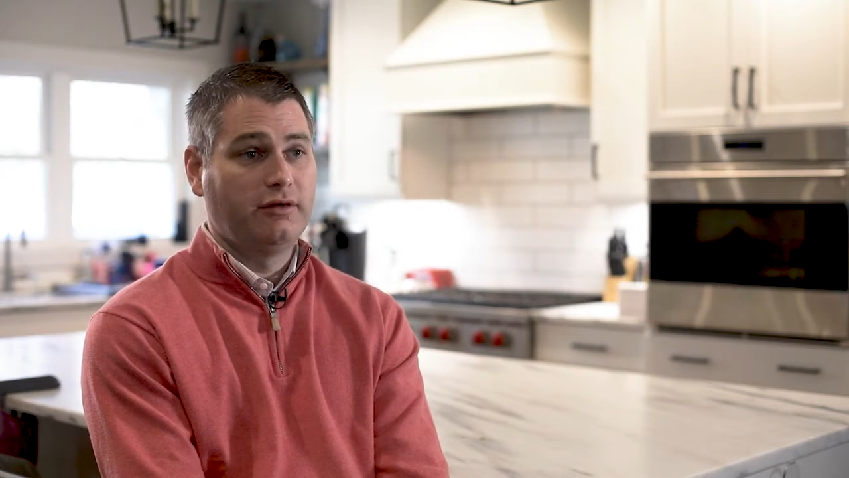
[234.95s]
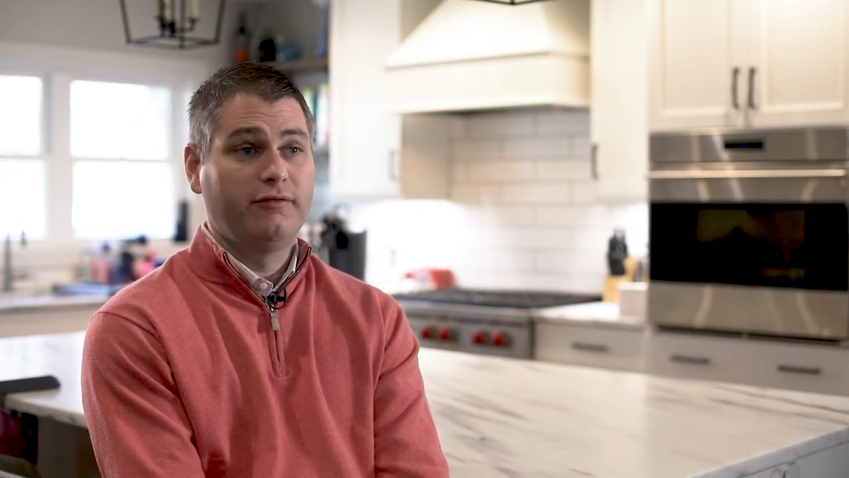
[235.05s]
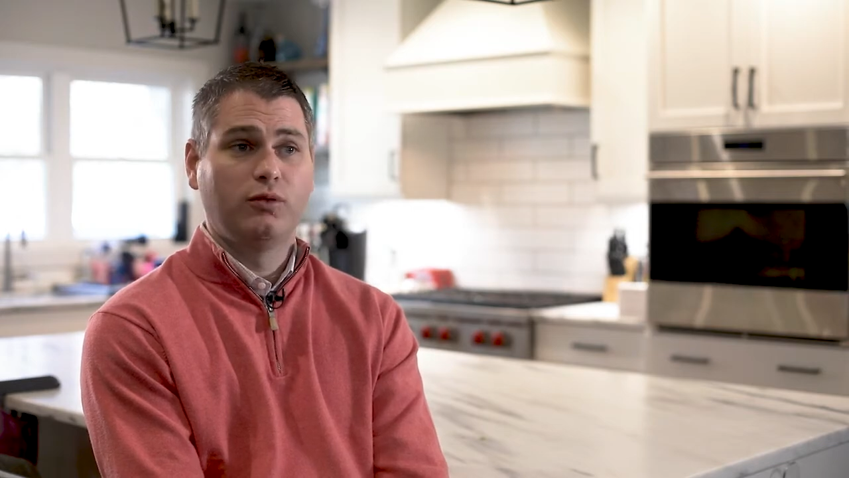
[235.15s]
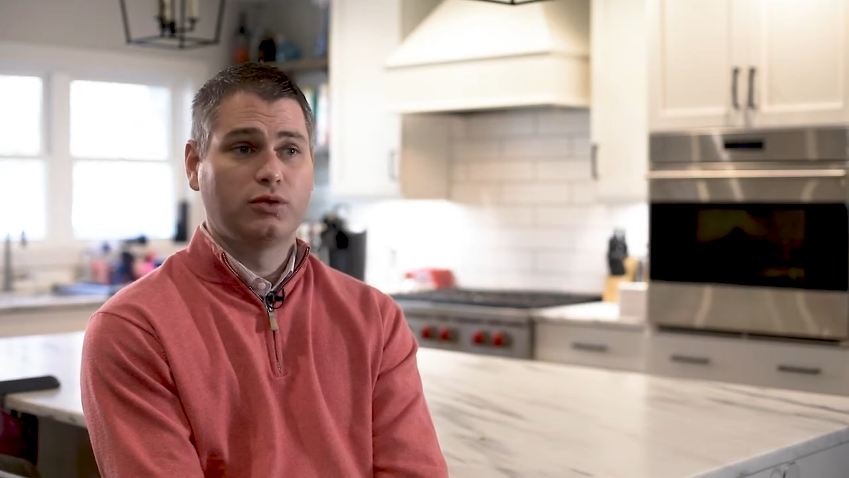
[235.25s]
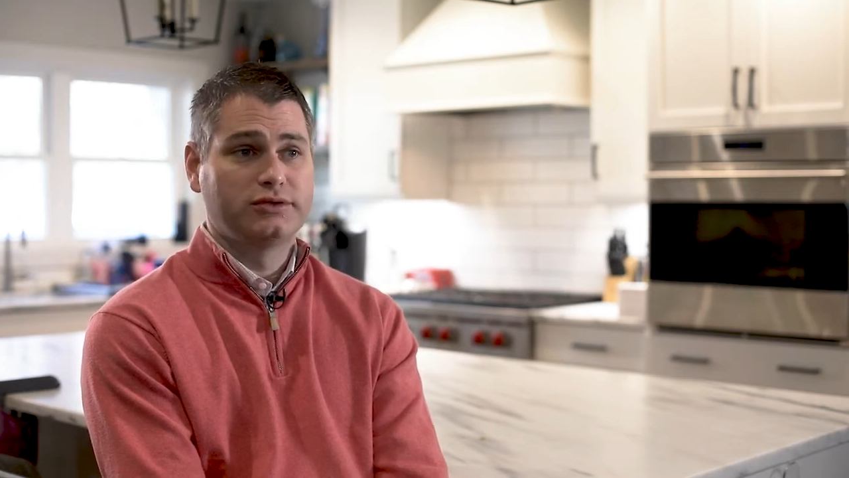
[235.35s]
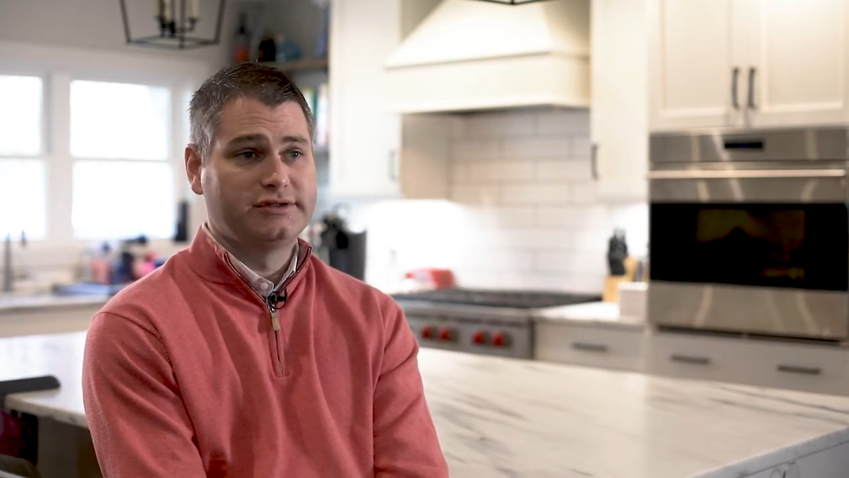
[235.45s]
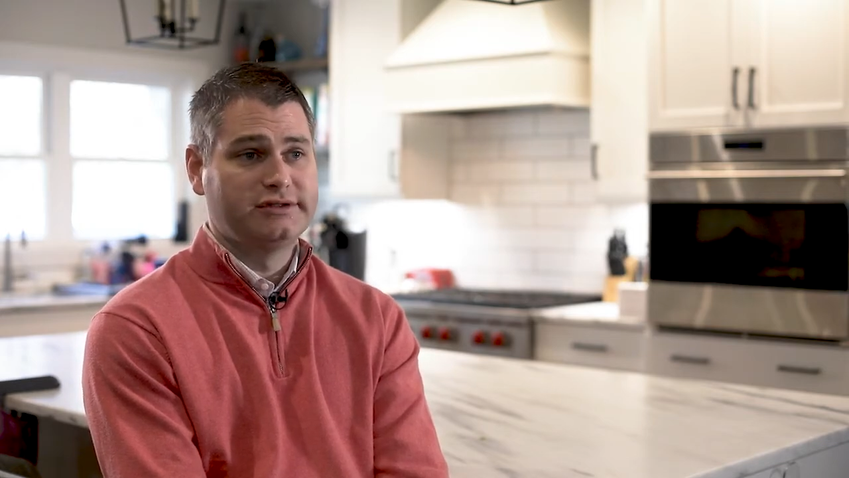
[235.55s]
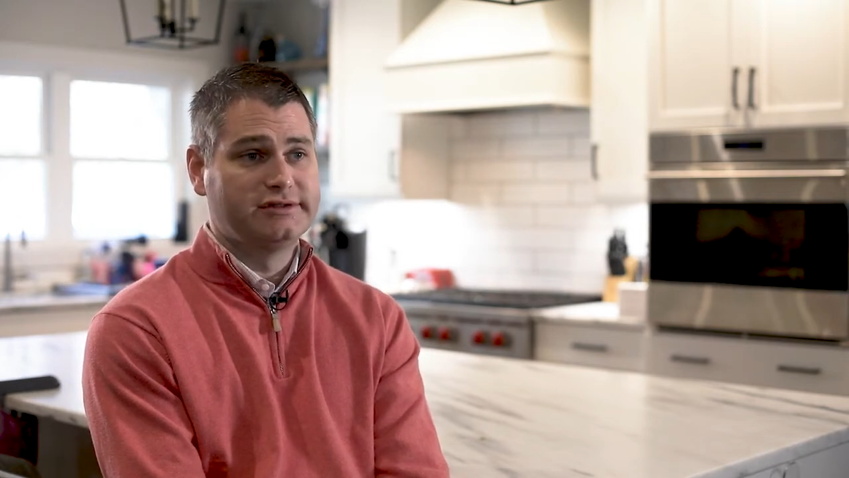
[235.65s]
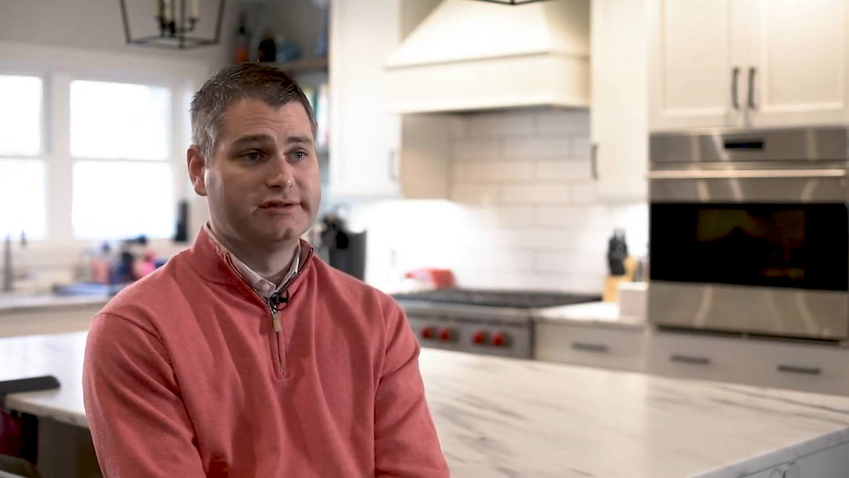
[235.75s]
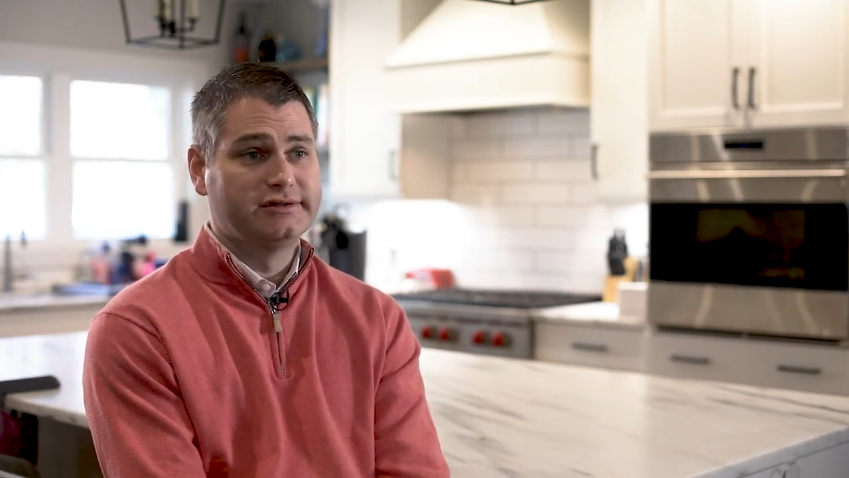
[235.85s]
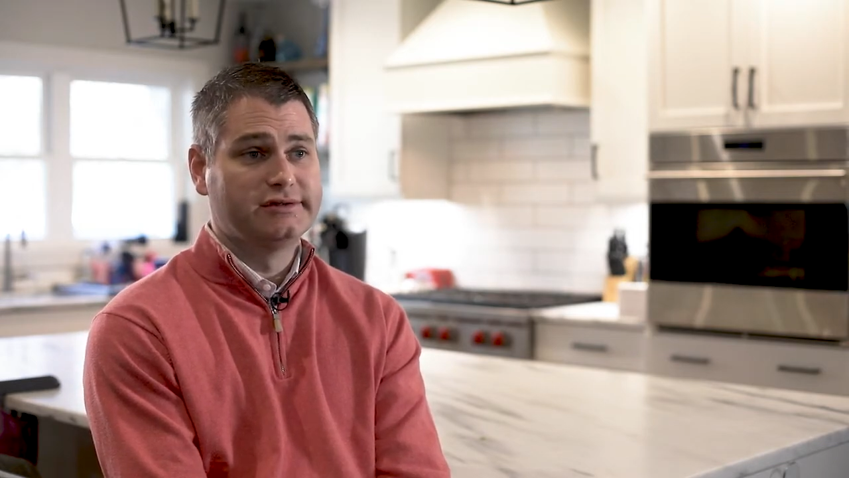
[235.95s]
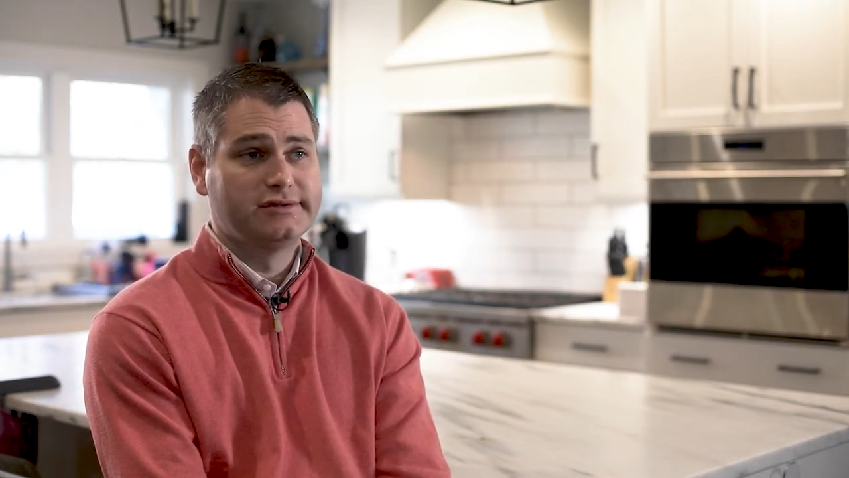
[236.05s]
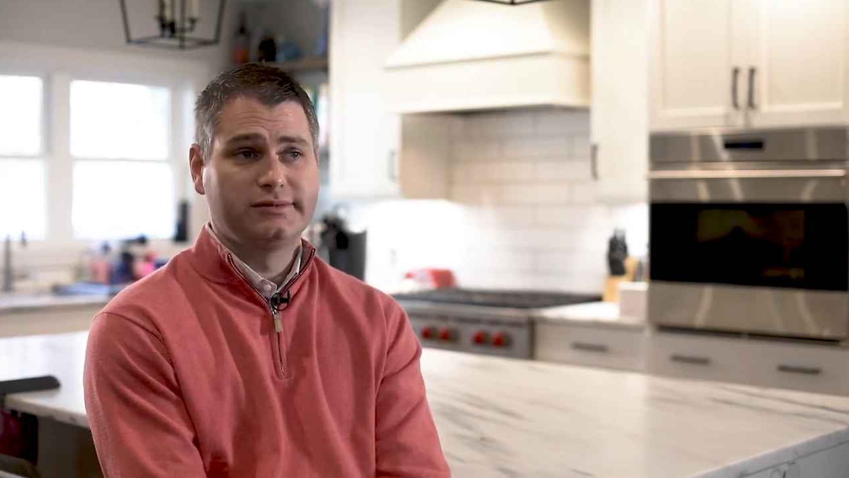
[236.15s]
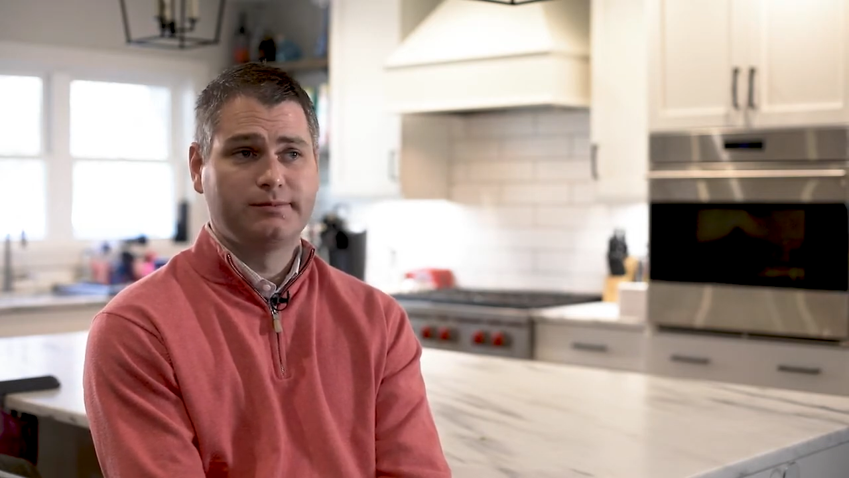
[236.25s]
Four Seasons